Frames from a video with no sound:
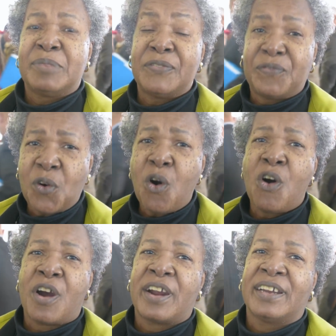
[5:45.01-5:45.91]

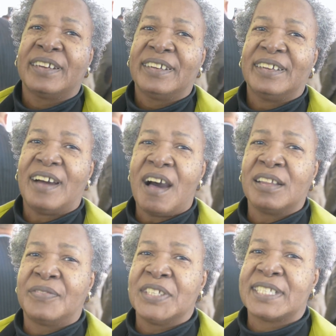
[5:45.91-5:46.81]
before all
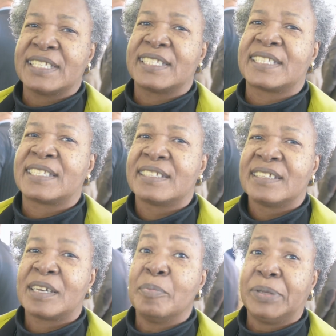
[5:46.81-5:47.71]
of this is
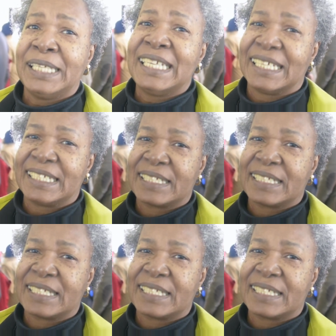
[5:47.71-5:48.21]
completed.